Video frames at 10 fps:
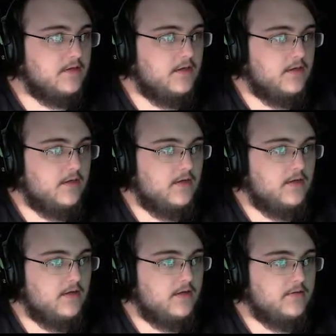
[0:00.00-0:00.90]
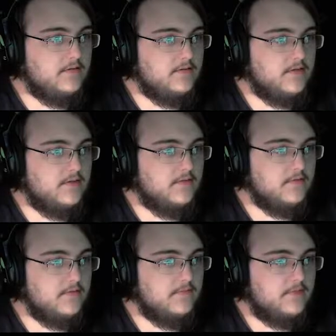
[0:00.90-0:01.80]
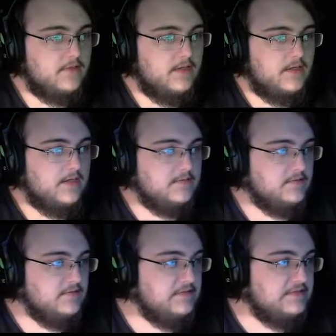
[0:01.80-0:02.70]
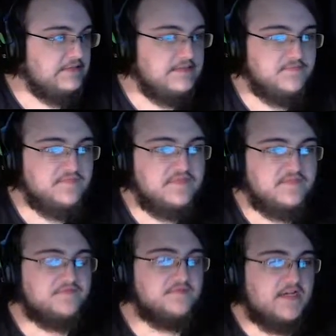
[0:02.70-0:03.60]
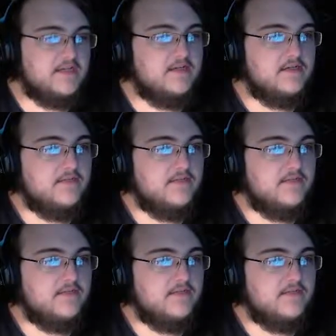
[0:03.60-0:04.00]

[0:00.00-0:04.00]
Oh no! Oh no! Fuck.